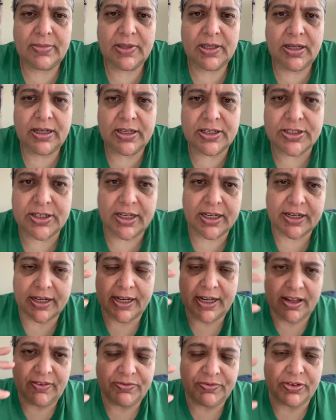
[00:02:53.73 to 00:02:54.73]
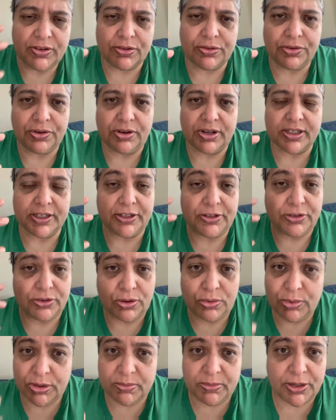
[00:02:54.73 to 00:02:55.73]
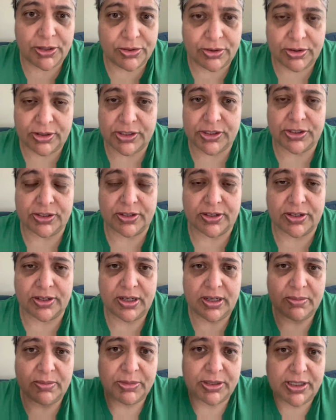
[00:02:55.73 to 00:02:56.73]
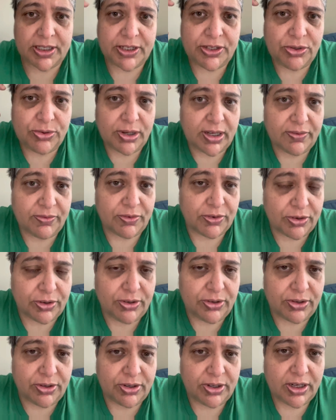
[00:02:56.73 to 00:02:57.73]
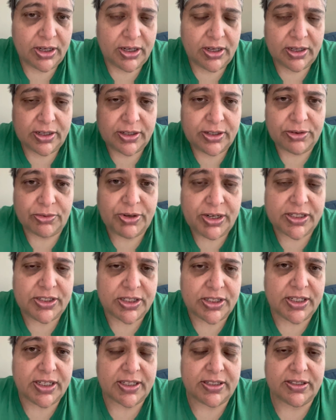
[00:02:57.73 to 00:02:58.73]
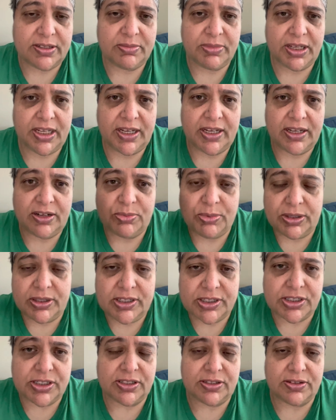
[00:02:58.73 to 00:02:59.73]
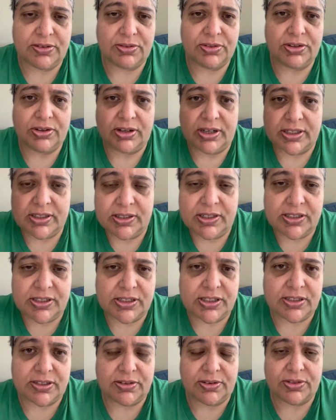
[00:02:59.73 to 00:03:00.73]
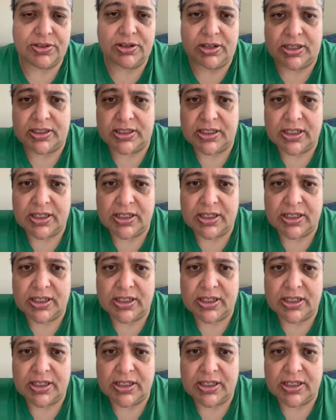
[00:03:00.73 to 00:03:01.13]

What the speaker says: It's like I have the thought, I know what my thoughts are, but then you have her narrating it in my head. Well, this is the thought. This is the thought.